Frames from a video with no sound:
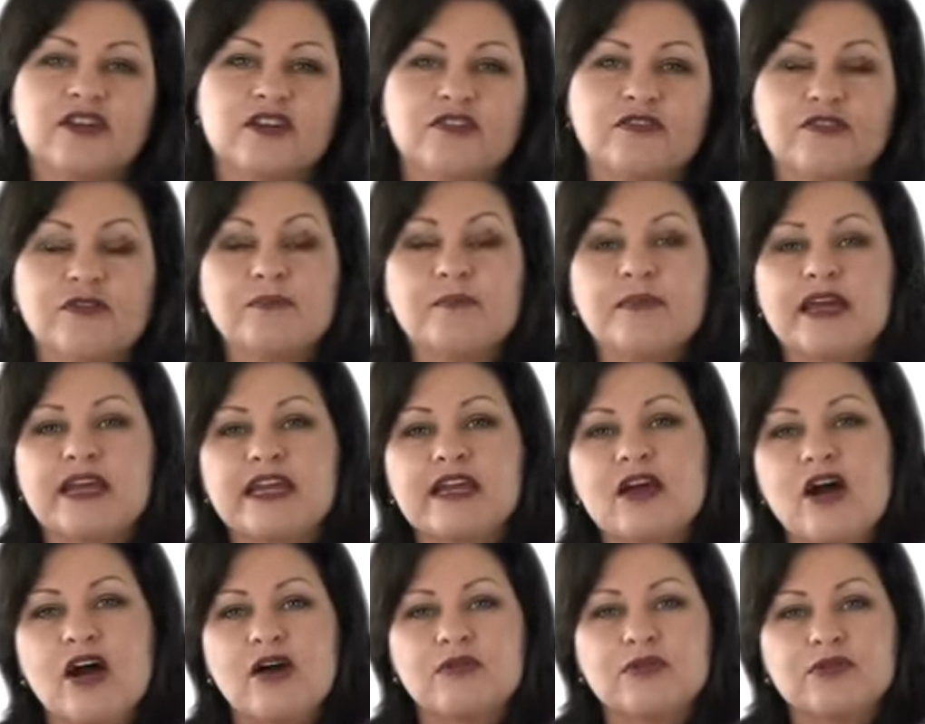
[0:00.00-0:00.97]
for me,
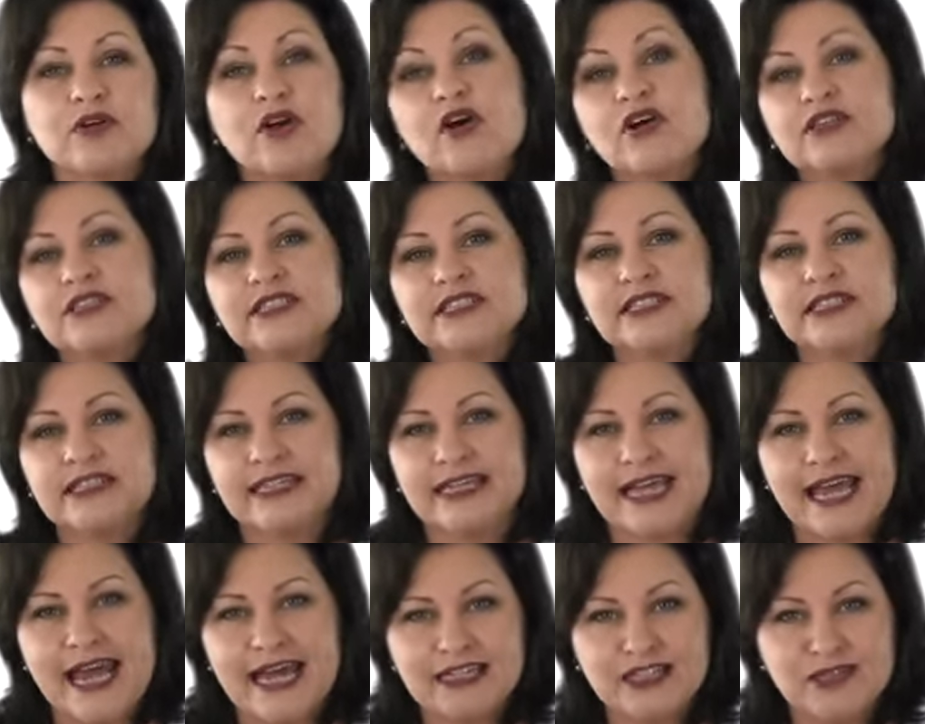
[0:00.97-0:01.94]
I would constantly
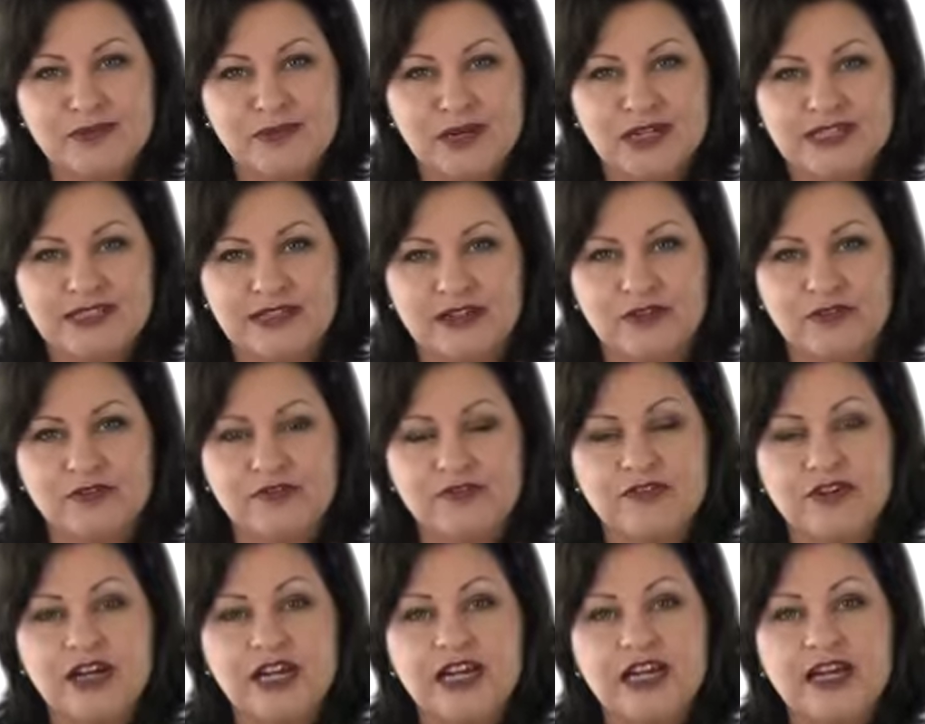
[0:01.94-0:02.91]
catch
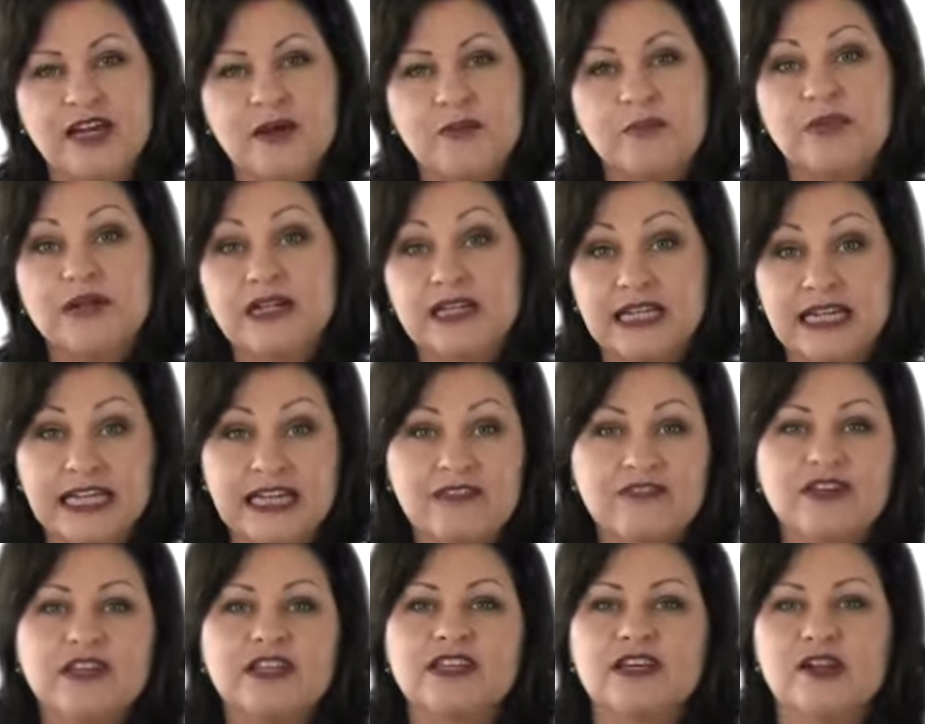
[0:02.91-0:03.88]
myself
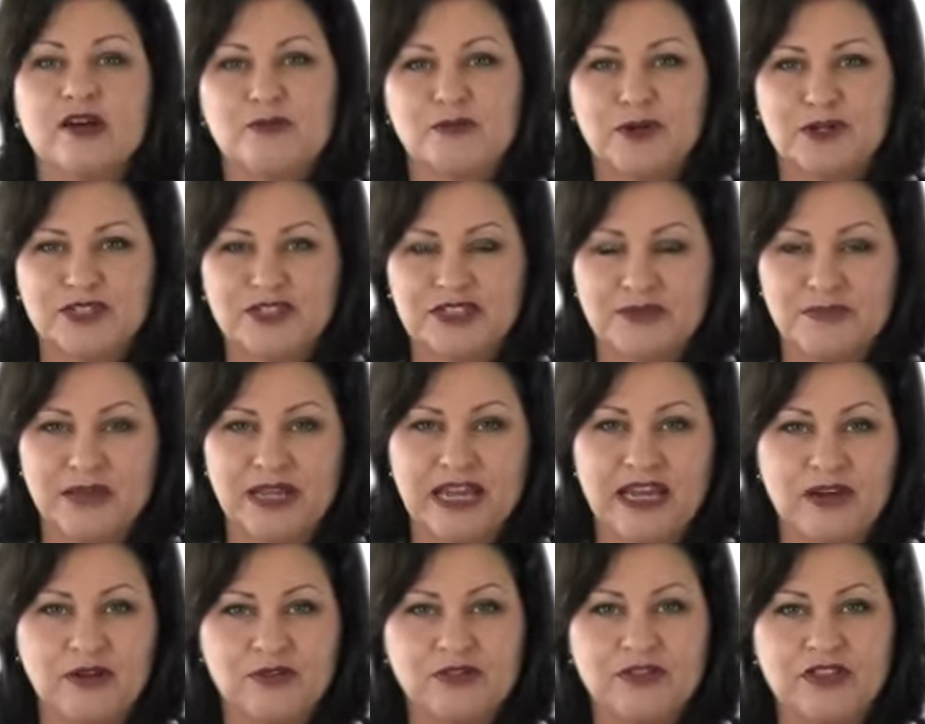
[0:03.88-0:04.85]
believing that I wanted to be
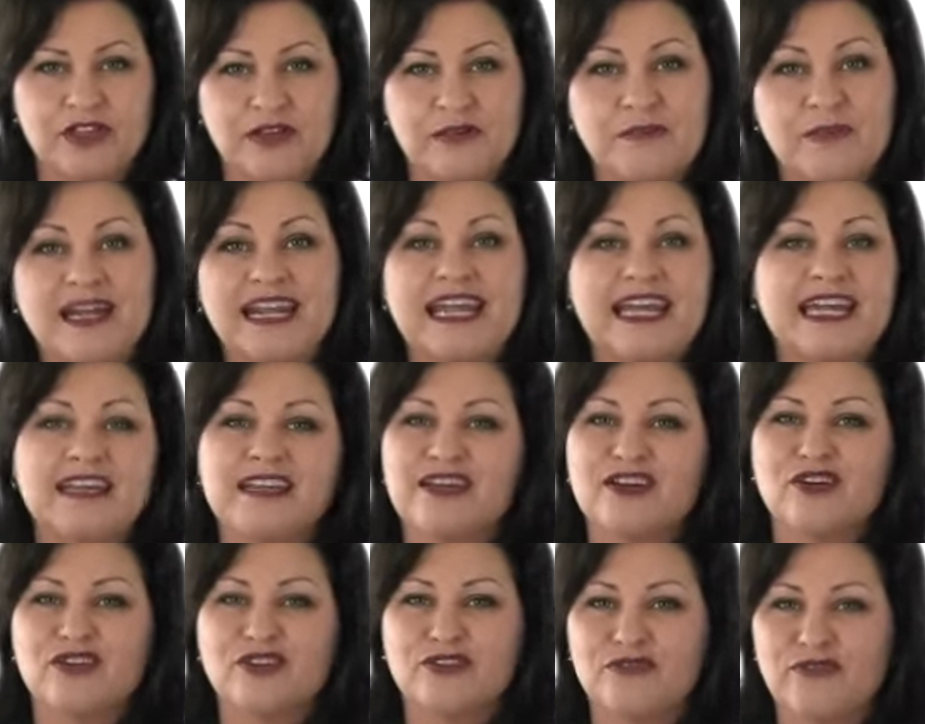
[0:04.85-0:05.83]
healthy, but
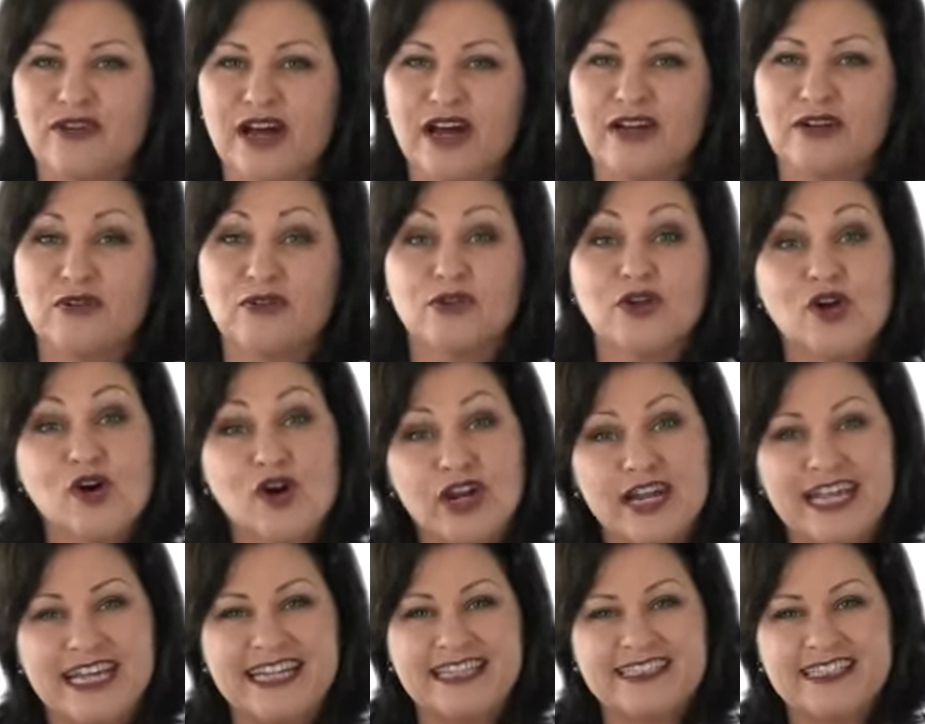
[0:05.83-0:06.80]
eating on the run, or
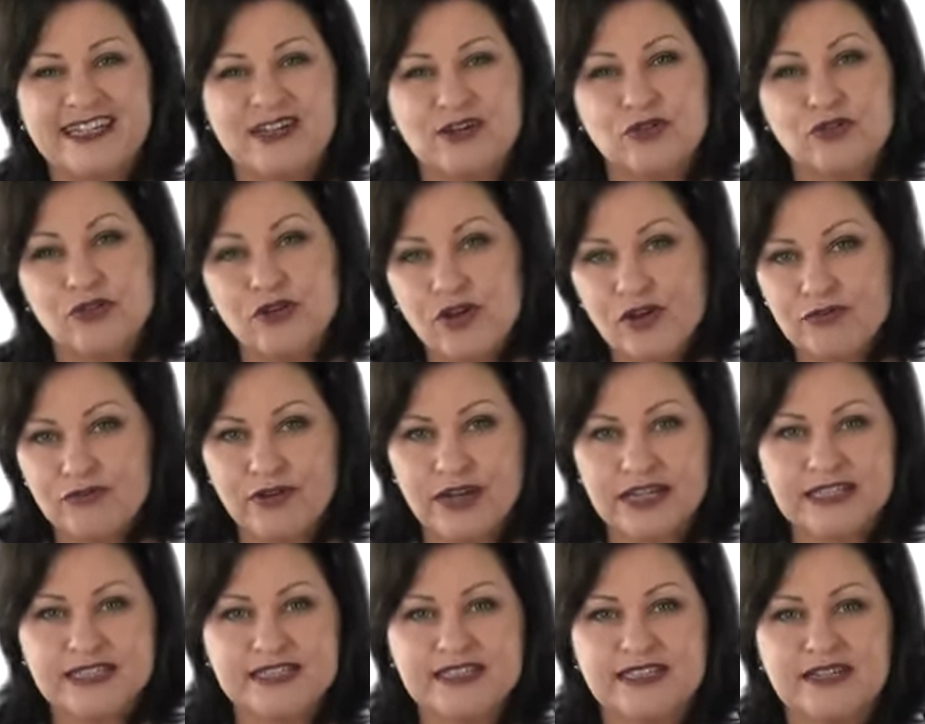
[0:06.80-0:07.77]
not eating, or not
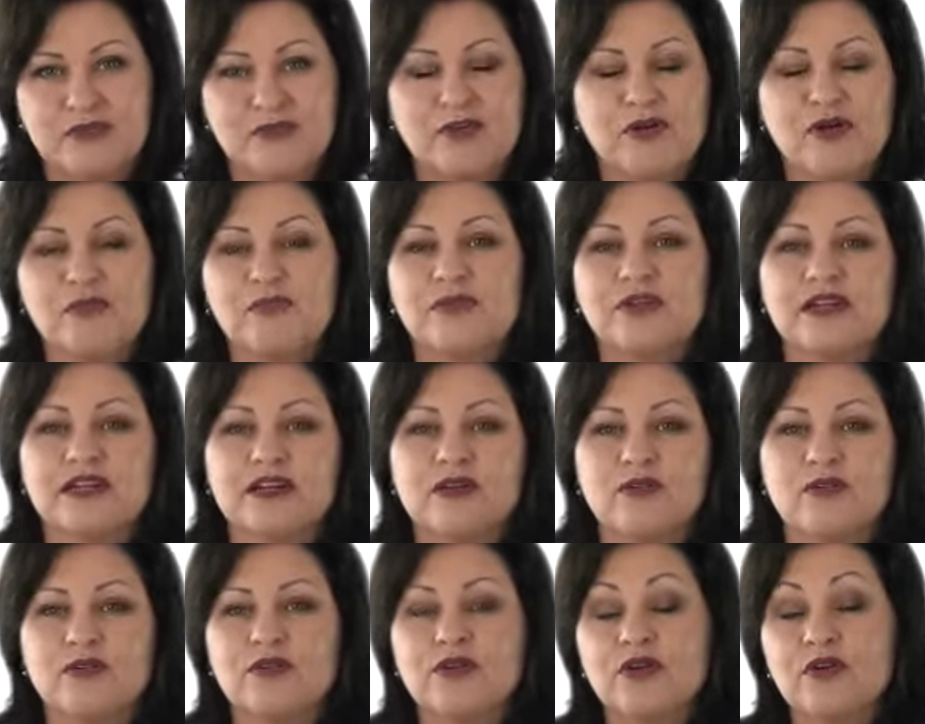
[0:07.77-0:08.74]
resting properly,
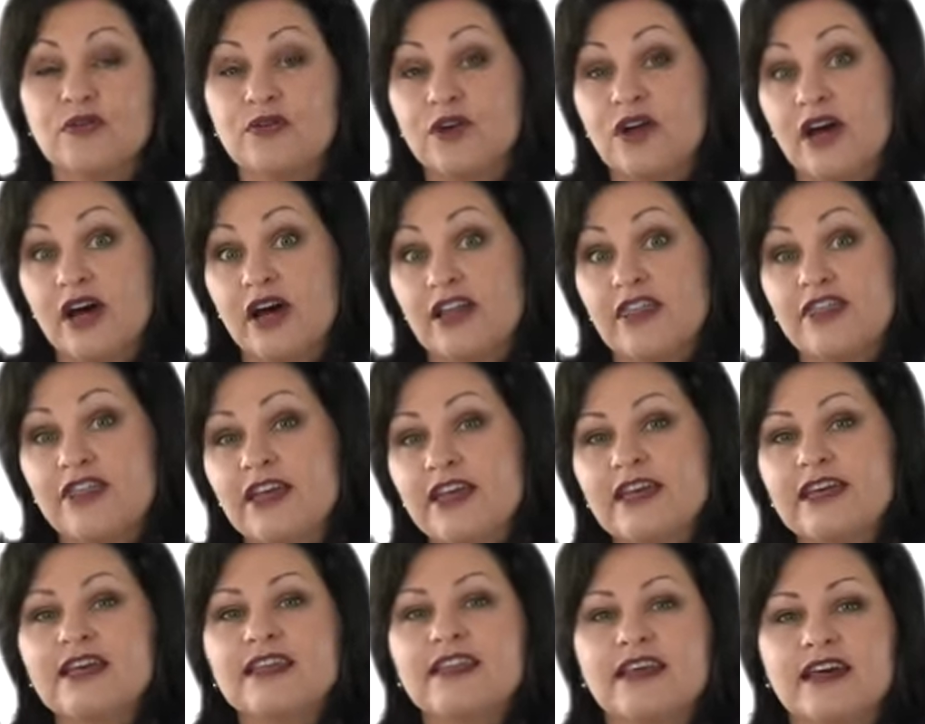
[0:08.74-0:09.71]
or
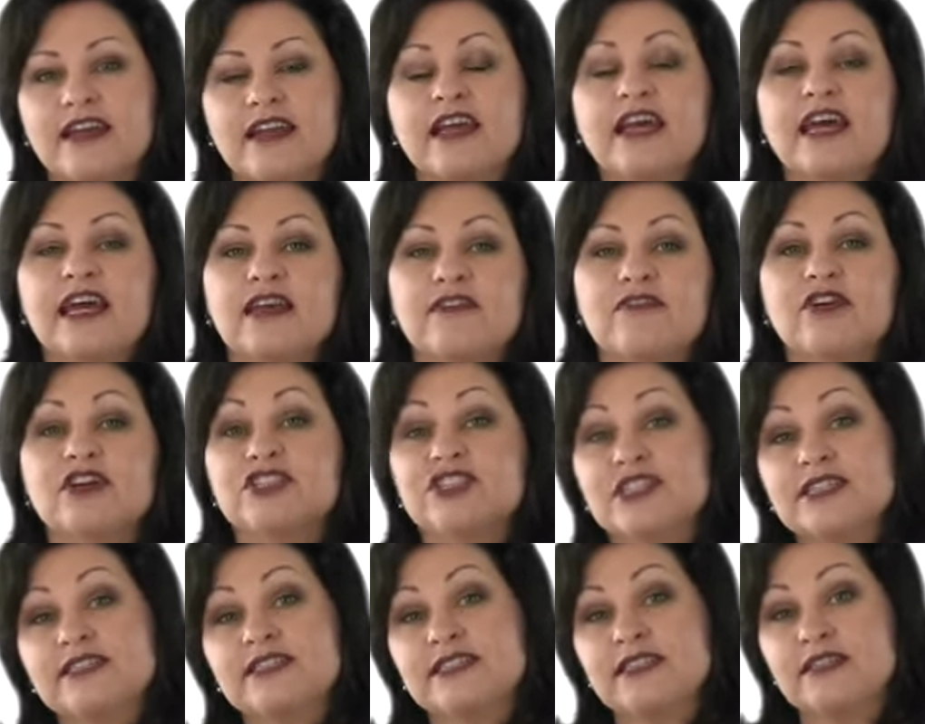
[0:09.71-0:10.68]
thinking that if I
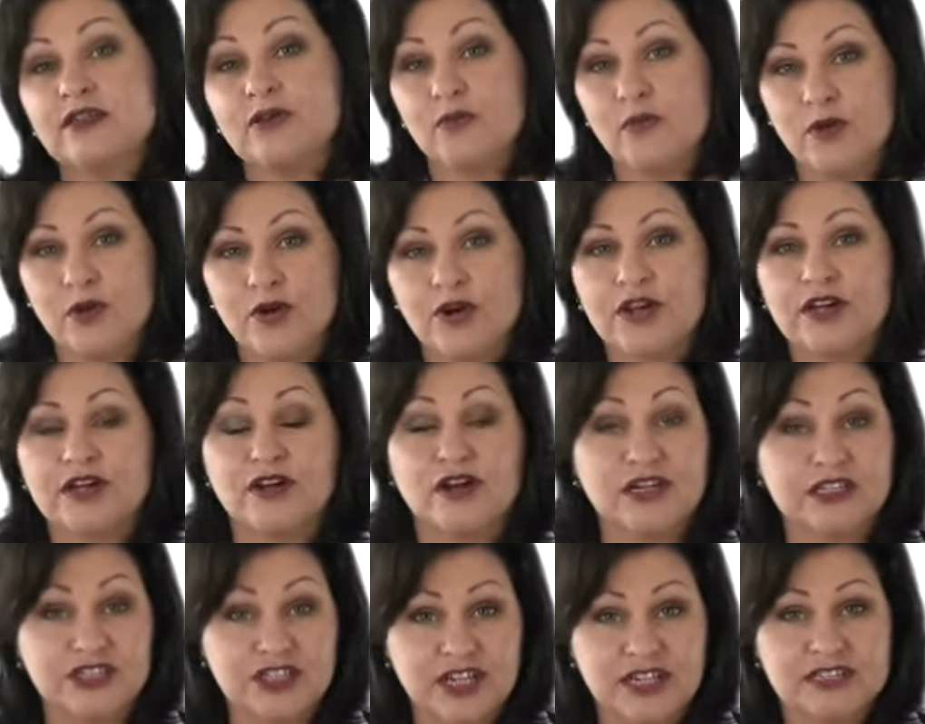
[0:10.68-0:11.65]
just did the work and
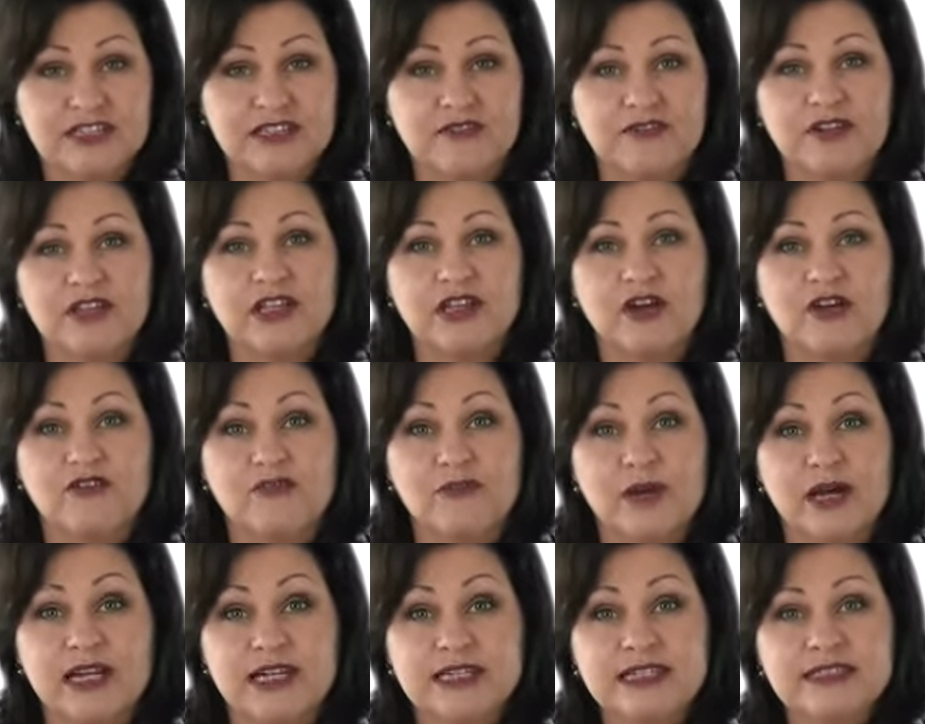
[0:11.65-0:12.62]
I checked everything off
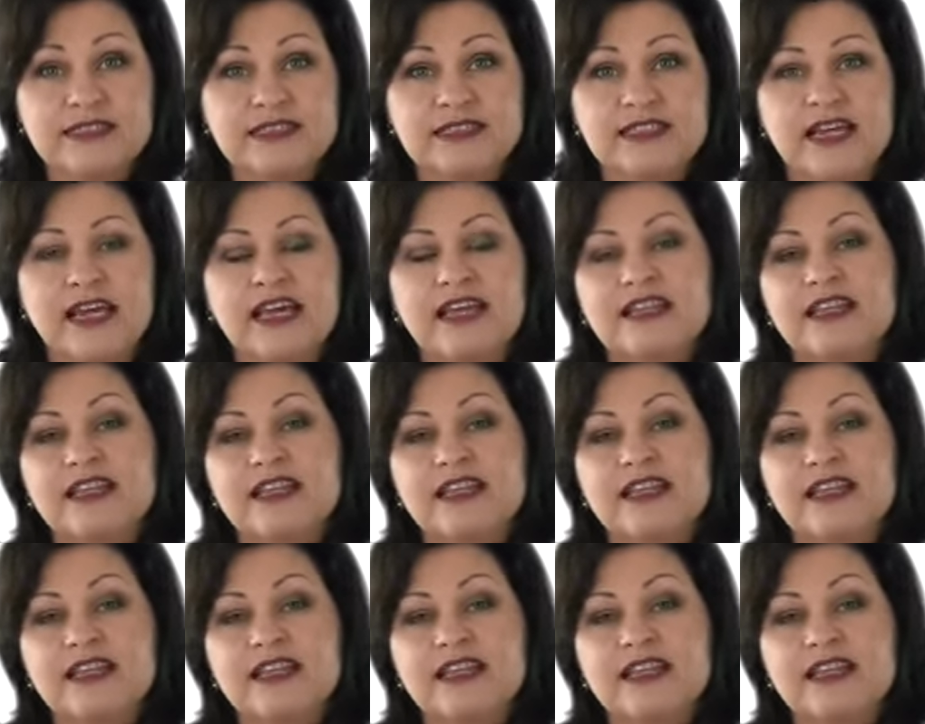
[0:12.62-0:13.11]
my list,